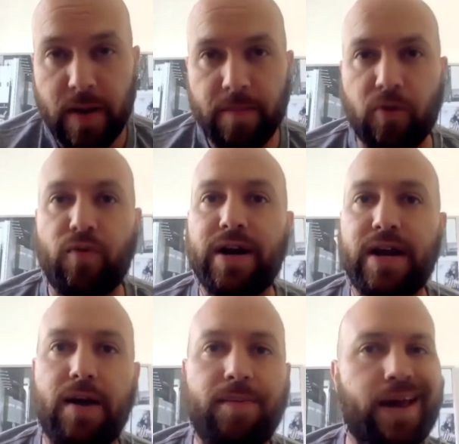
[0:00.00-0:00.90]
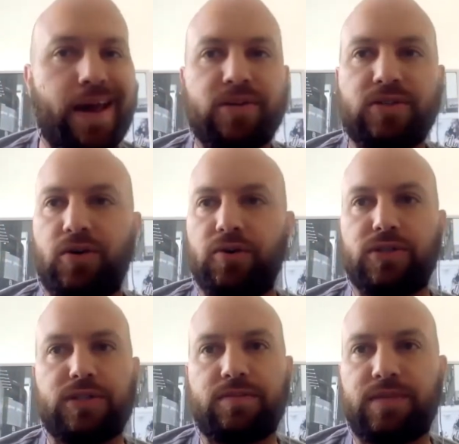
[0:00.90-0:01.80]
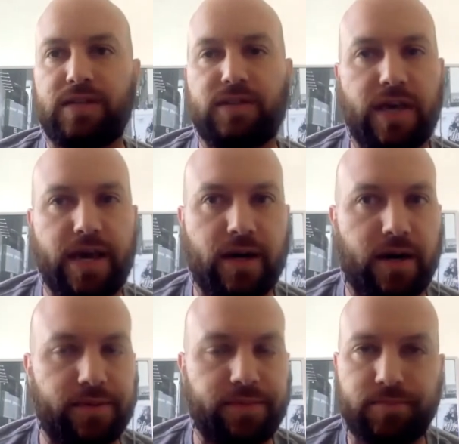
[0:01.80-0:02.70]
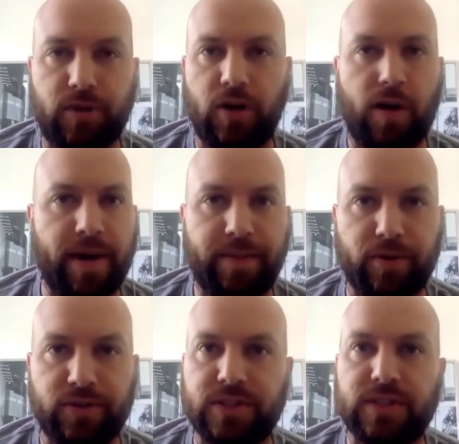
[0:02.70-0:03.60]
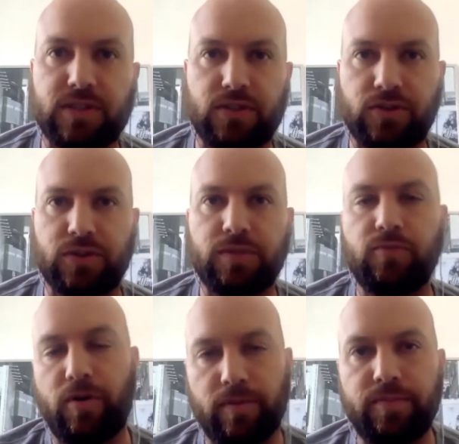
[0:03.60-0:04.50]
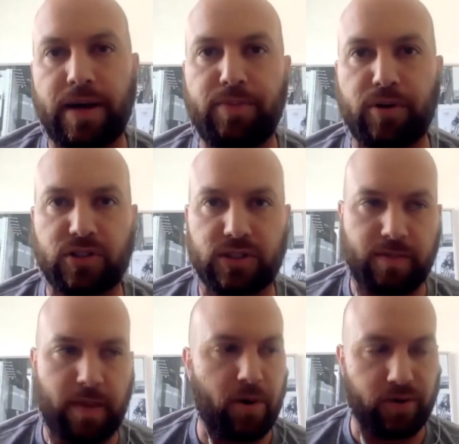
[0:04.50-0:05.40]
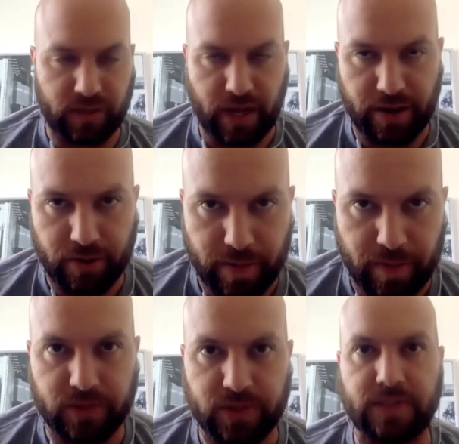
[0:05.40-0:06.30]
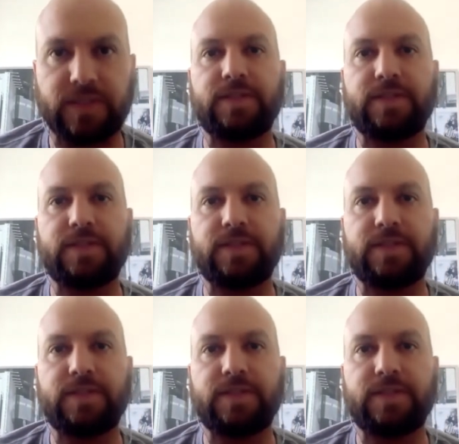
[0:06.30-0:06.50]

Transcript: But right now, my Amex Gold just takes the cake on all my purchases usually. Well, my purchases, my bonus category purchases.